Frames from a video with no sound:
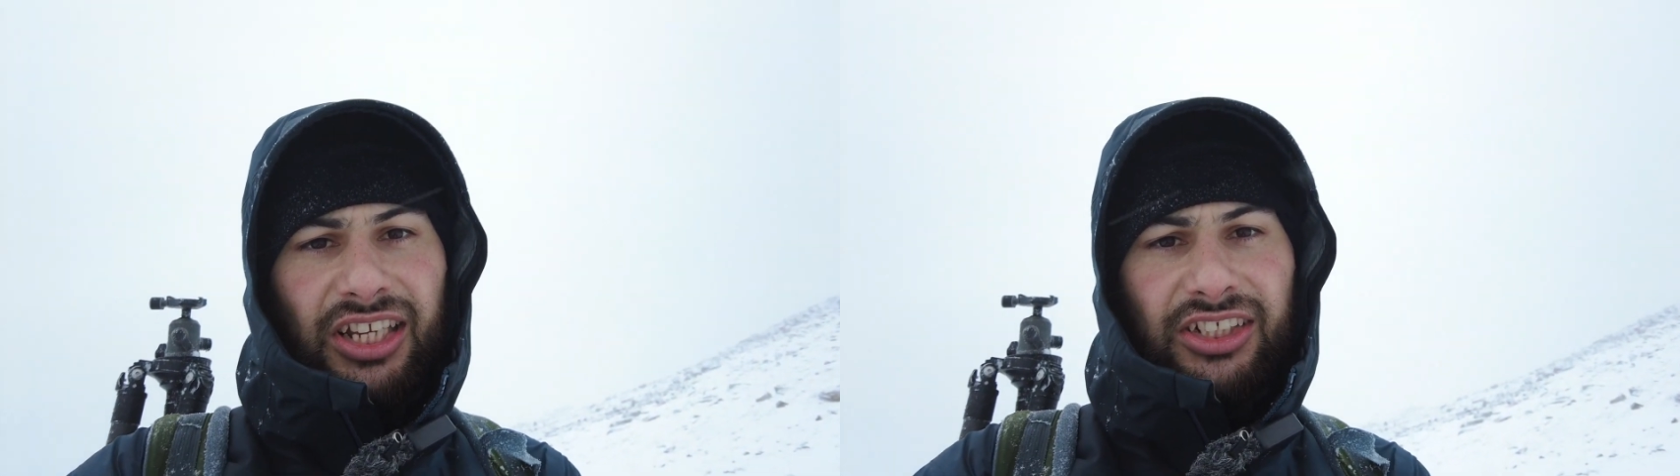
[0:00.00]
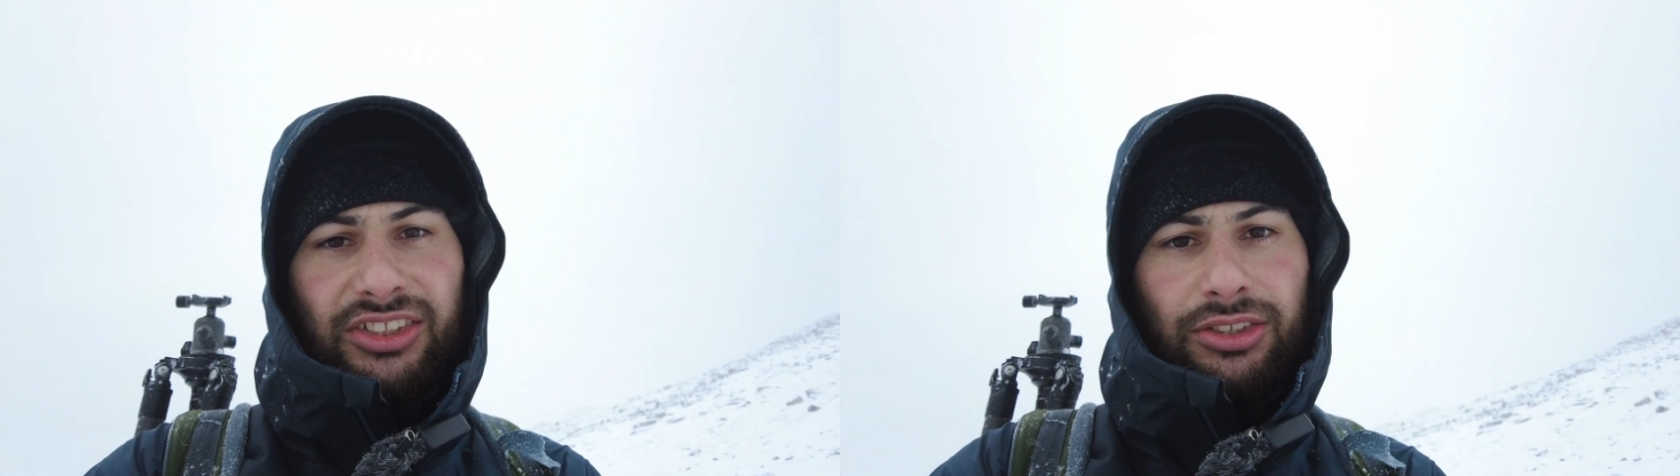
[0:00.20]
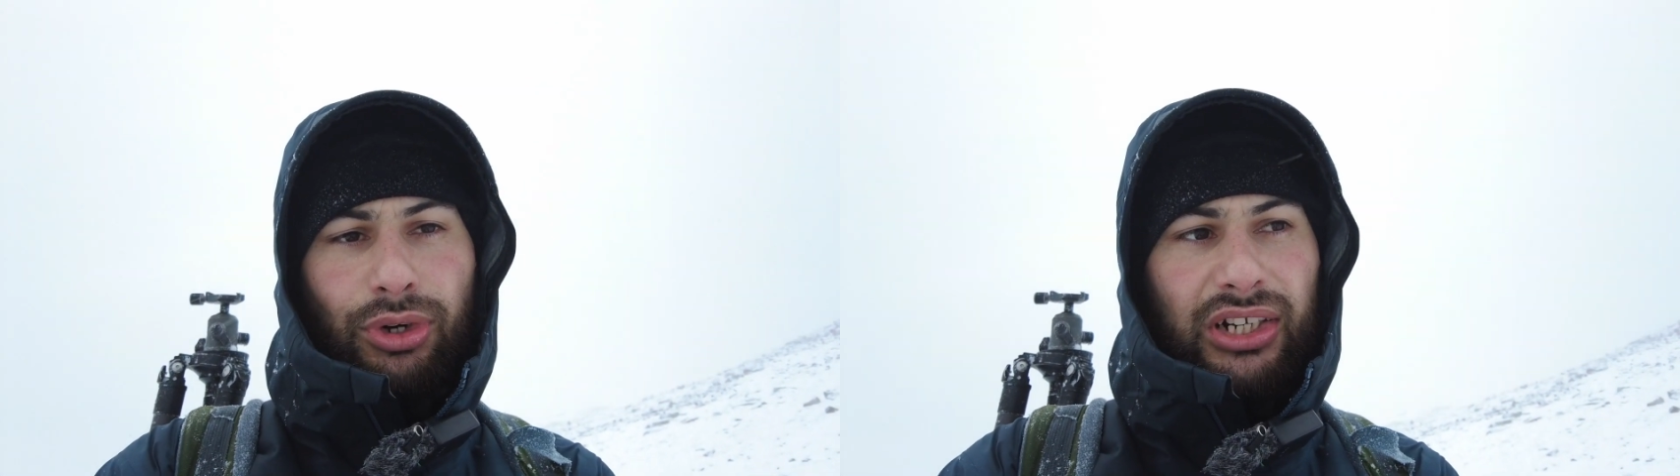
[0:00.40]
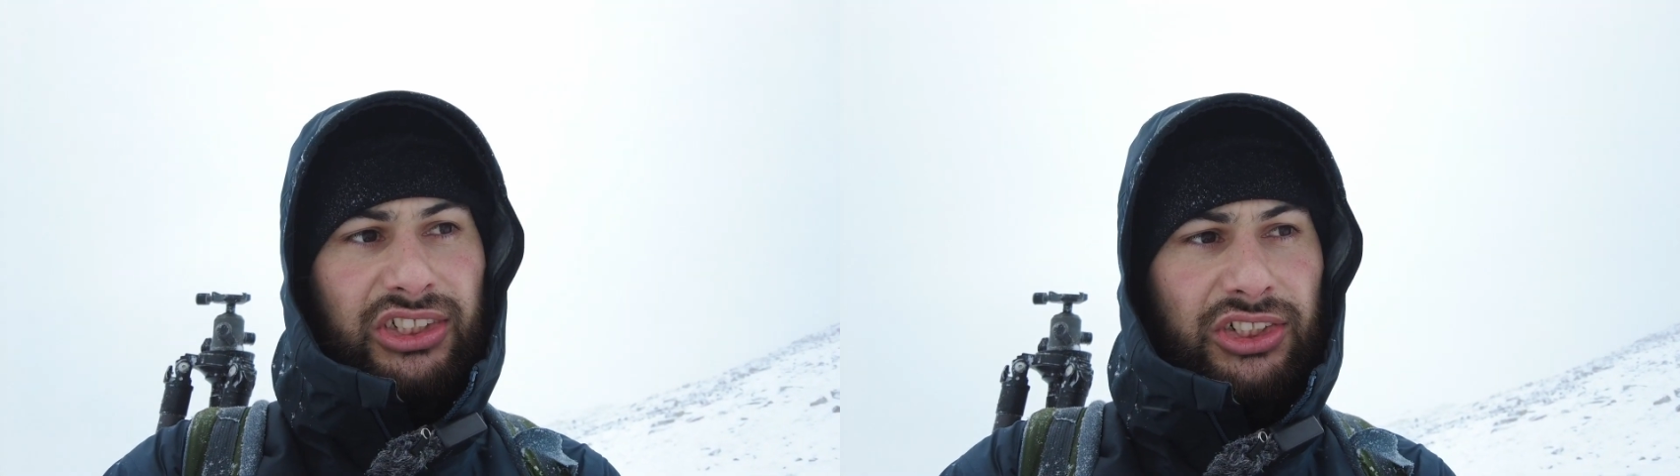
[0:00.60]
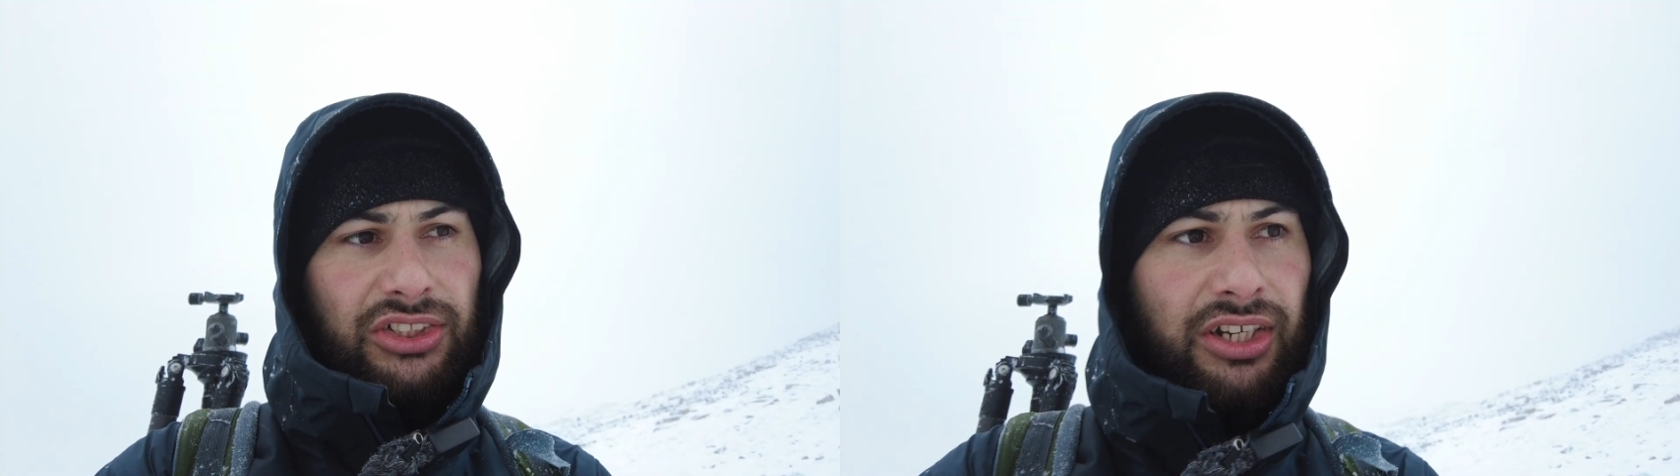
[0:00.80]
nice
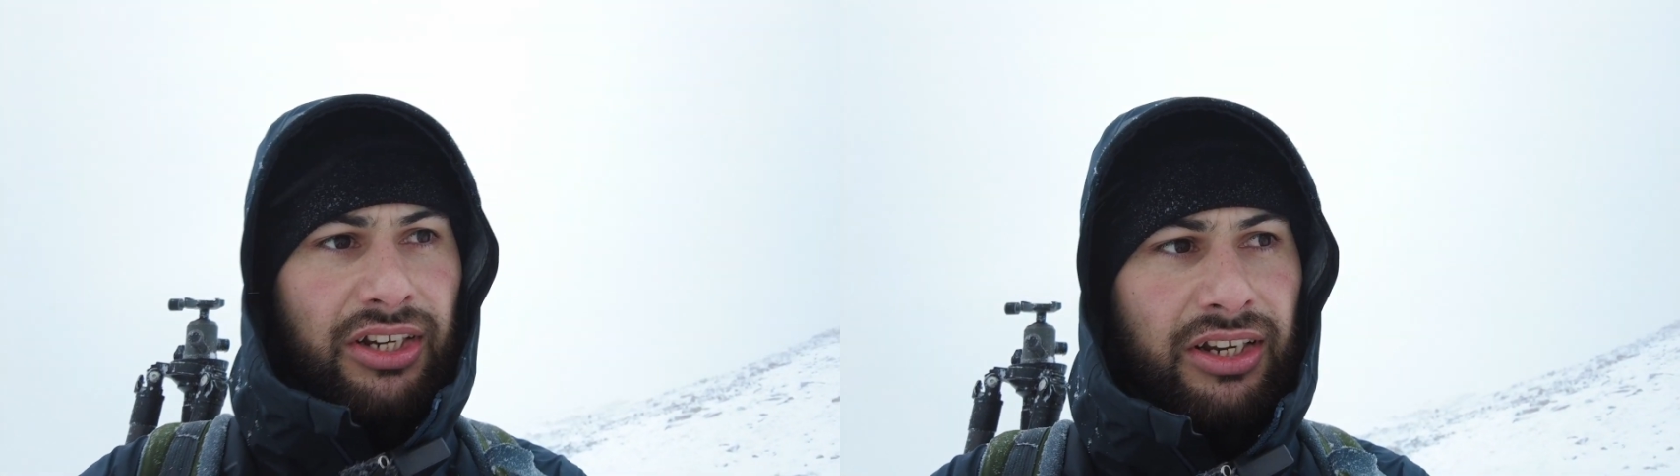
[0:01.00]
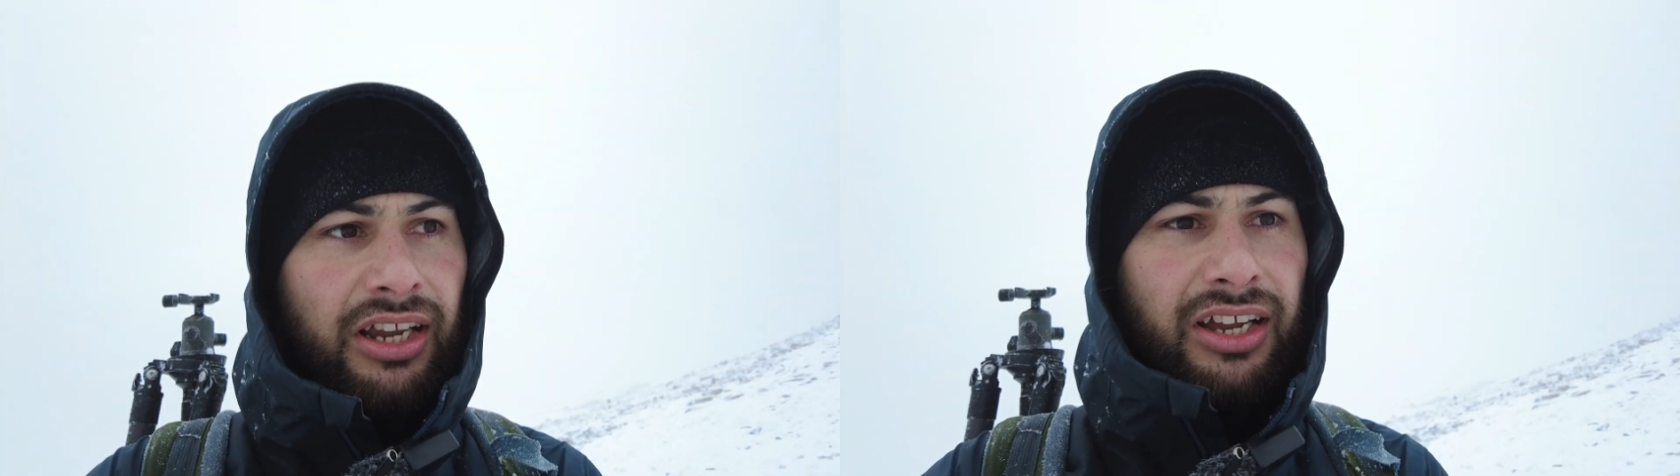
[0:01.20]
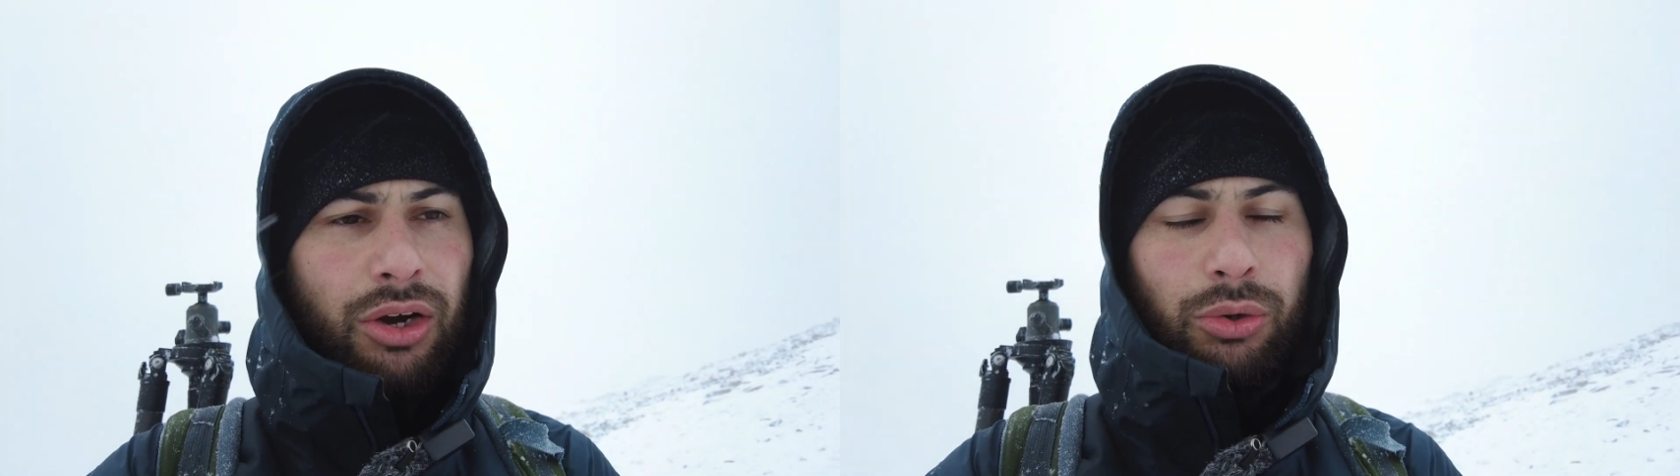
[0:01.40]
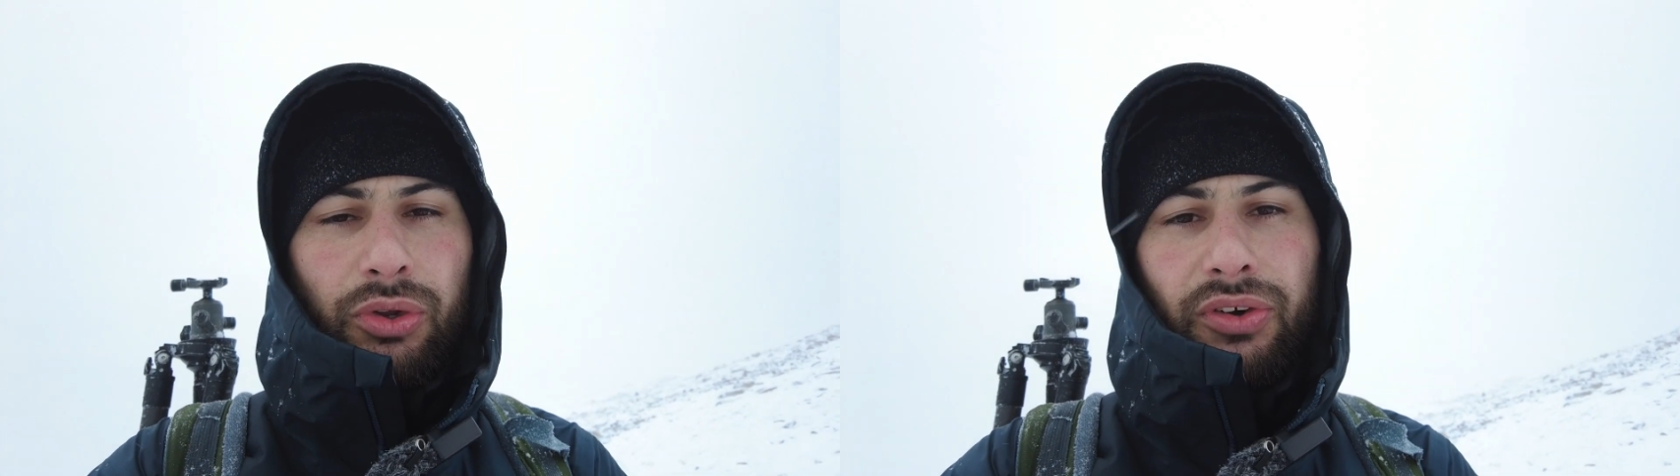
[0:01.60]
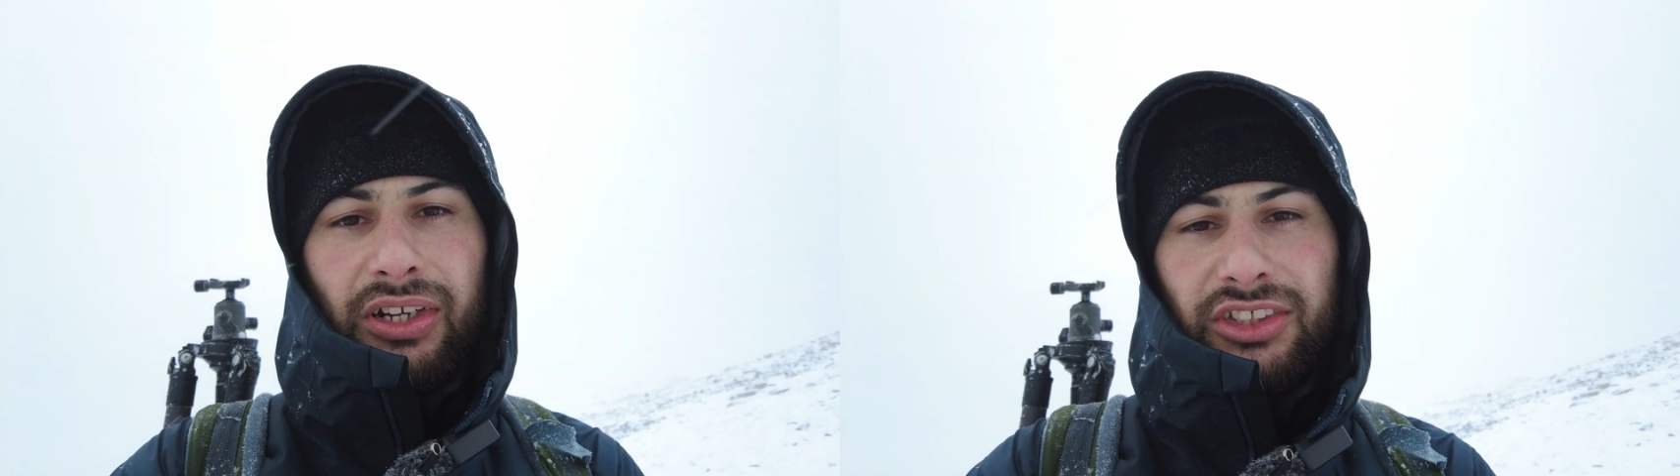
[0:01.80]
grasses, golden
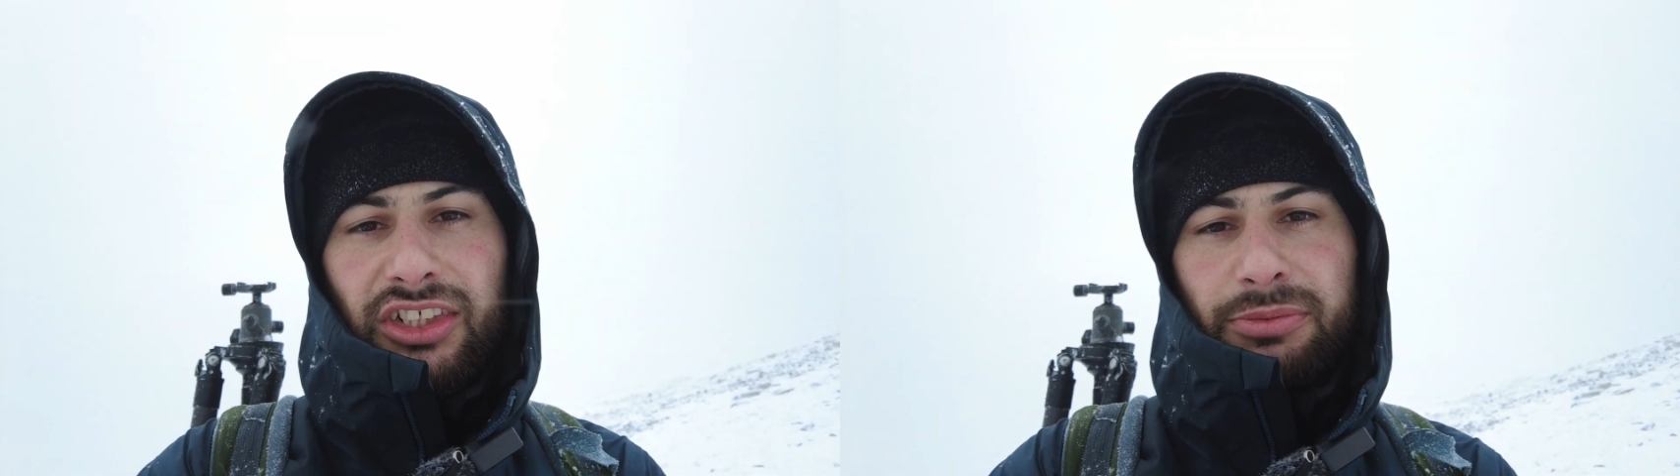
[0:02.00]
grasses,